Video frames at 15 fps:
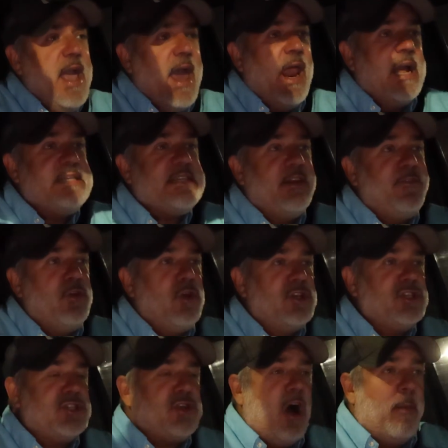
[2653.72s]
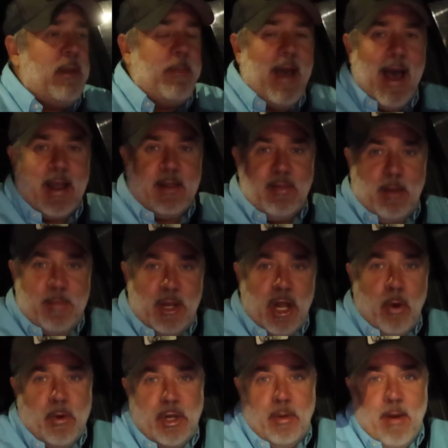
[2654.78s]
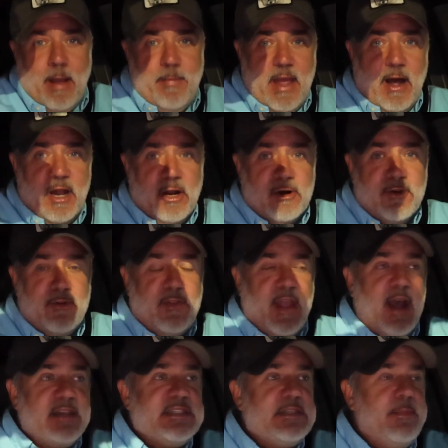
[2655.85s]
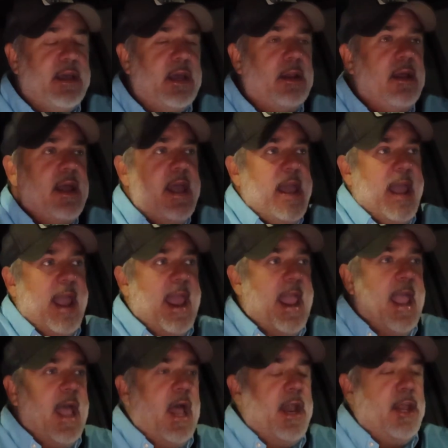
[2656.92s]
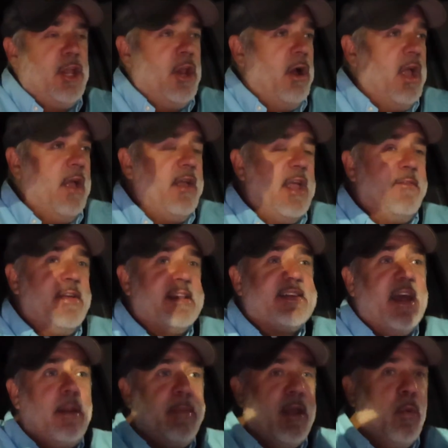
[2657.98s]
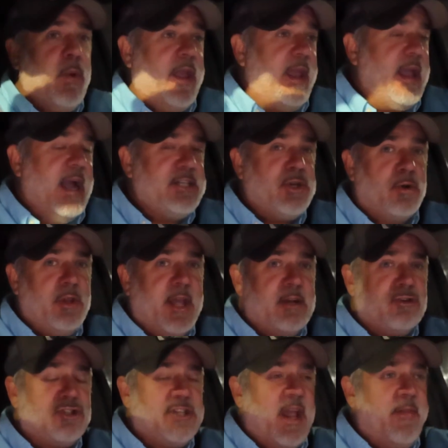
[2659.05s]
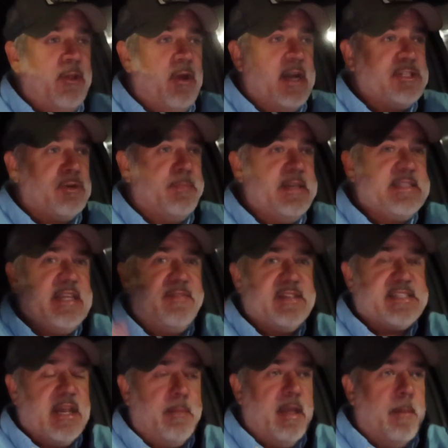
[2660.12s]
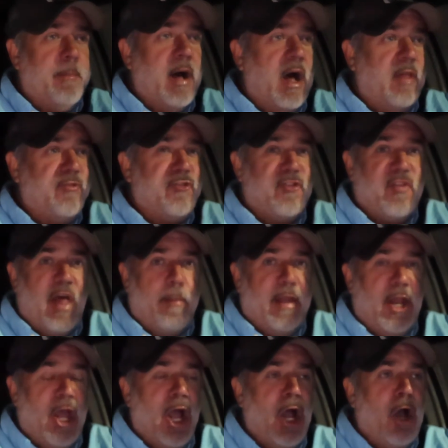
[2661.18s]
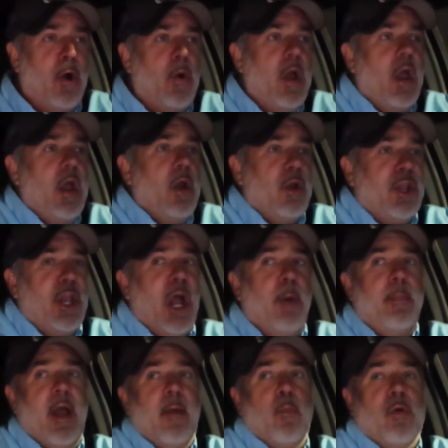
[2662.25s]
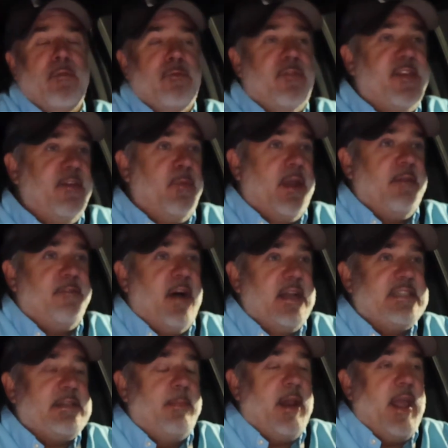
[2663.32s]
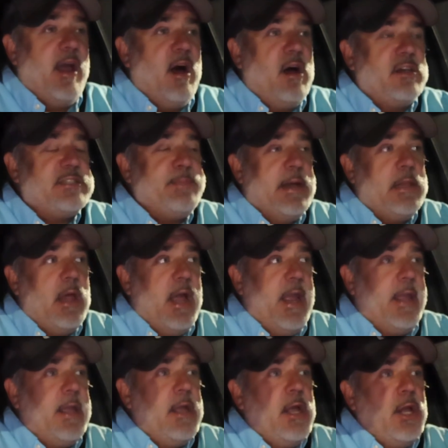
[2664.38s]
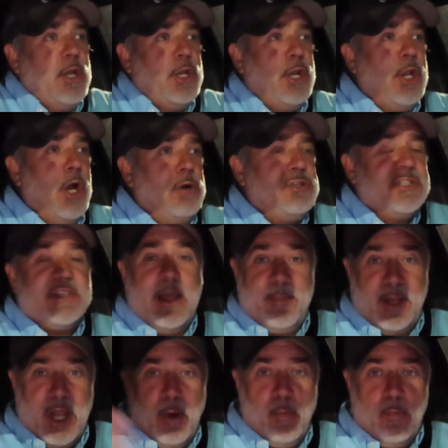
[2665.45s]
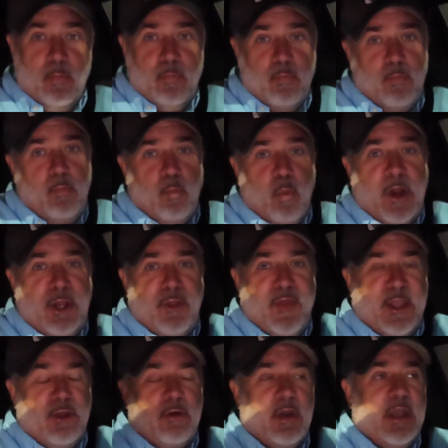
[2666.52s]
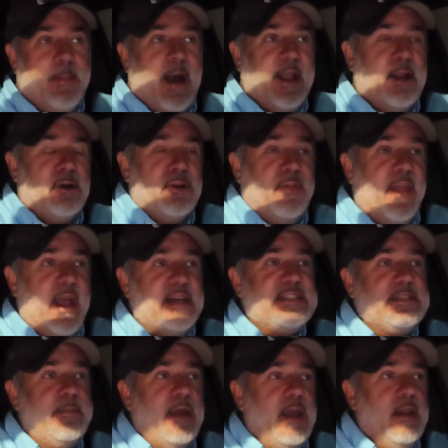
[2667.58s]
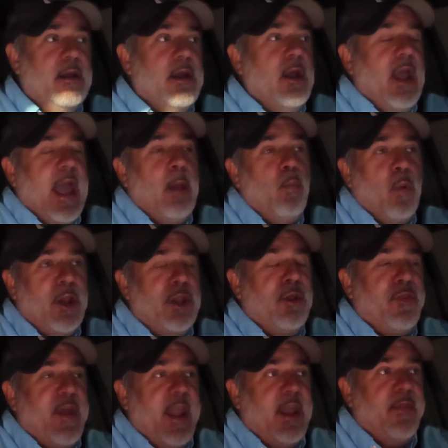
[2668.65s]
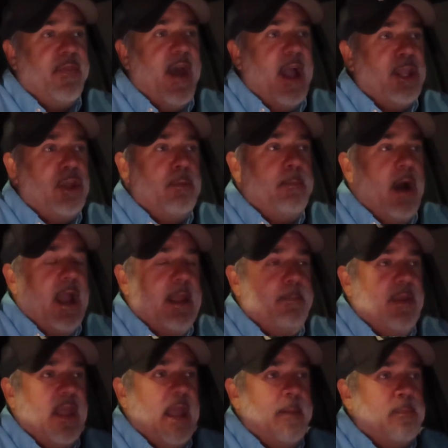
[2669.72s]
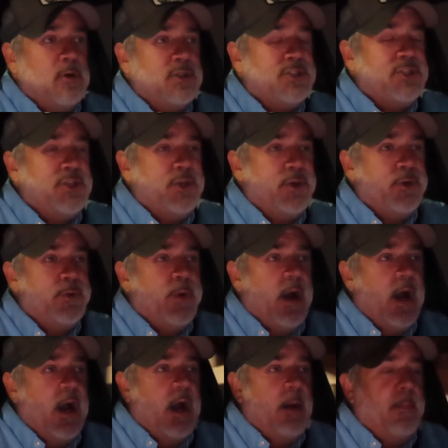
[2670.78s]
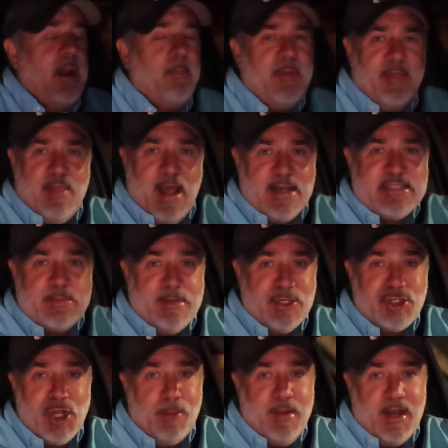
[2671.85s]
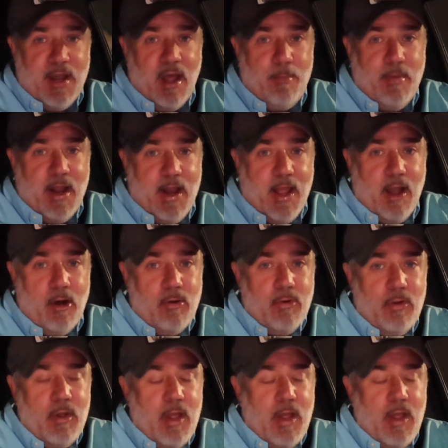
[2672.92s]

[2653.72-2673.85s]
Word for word: And I said, if you could just call me back and let me know when you might be out here to do the estimate. And, you know, if it's going to be a week, I totally understand that you guys are busy. If it's going to be a month, just let me know, you know, and we'll see if we can find somebody else. But, like, you know, just let me know when you think you can come out here and do the estimate, and when you think that you might be able to, I mean, the estimate should have been done by now.